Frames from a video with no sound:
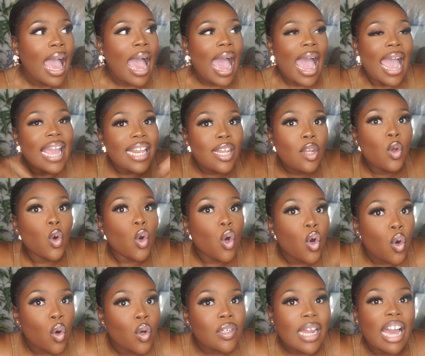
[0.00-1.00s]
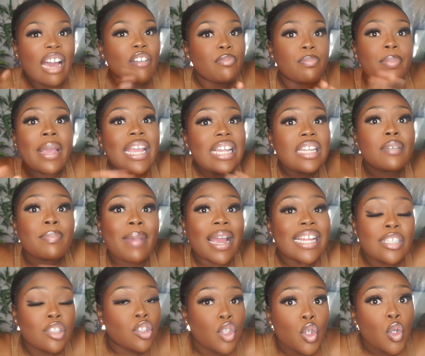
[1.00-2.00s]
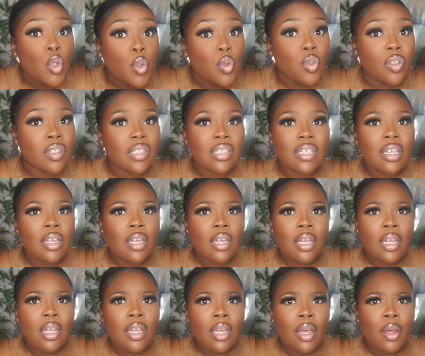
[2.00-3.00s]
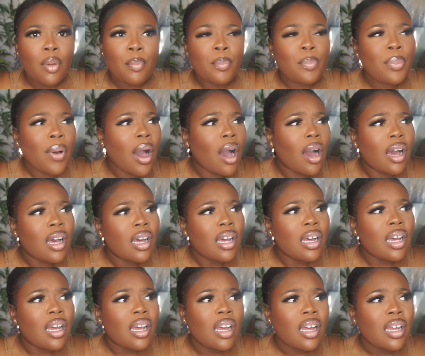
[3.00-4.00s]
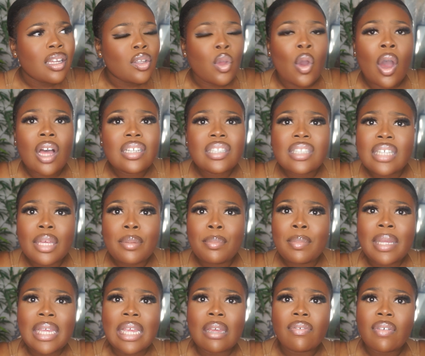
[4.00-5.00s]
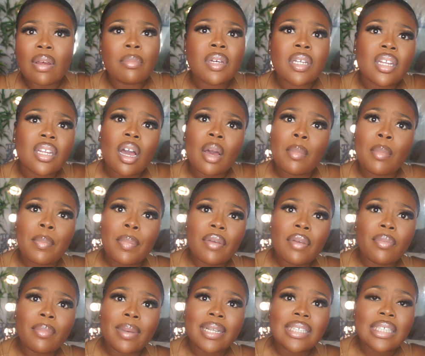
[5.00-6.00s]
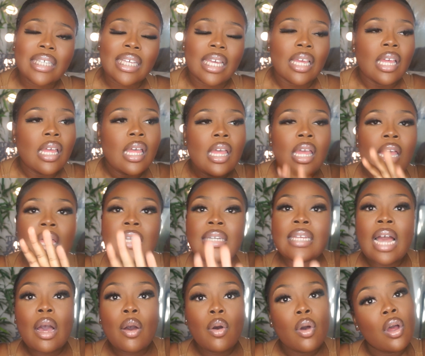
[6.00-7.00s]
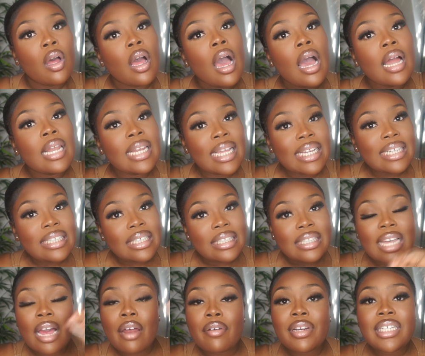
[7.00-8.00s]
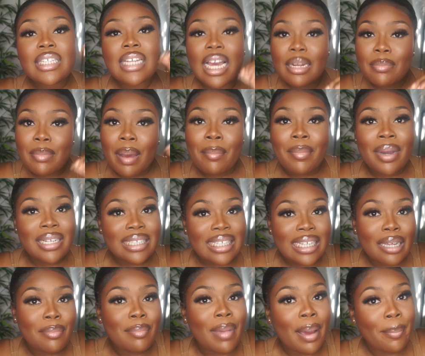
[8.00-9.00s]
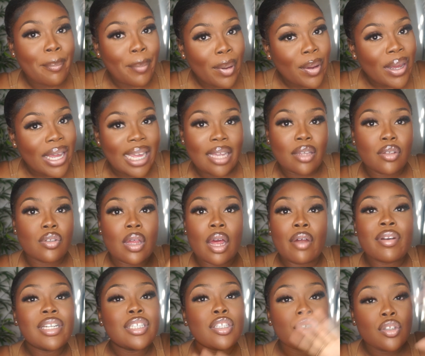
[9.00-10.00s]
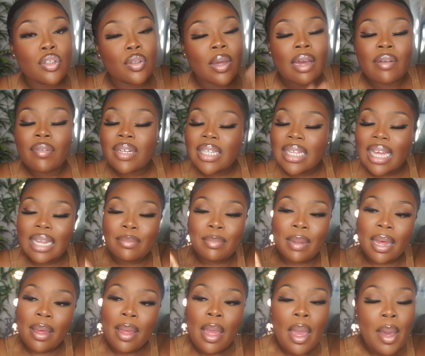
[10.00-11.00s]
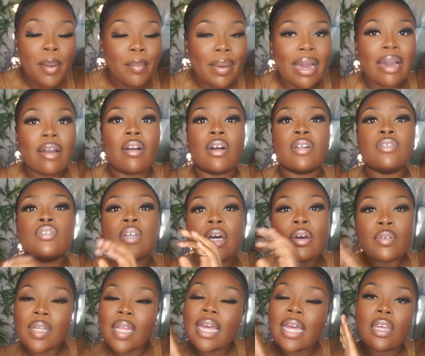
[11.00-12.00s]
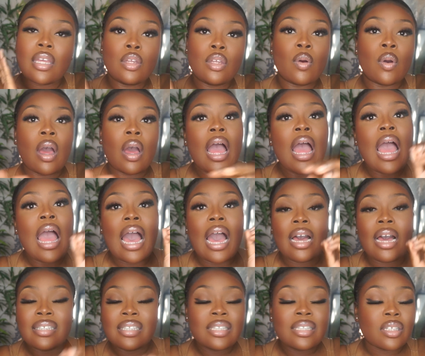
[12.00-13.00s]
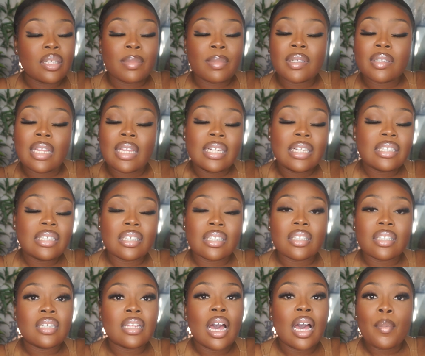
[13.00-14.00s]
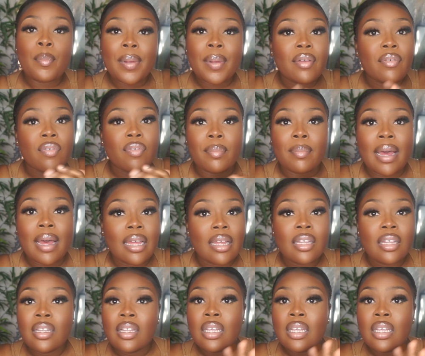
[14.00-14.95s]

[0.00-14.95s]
I look good, I've paid my dues, but you're asking me if I'm gonna come and pay for my ticket. Now, ladies, I already had my money in my pocket, so I already knew, I already had my bank card. So I was like, you know, I said to him, I was like, listen, I'll pay for my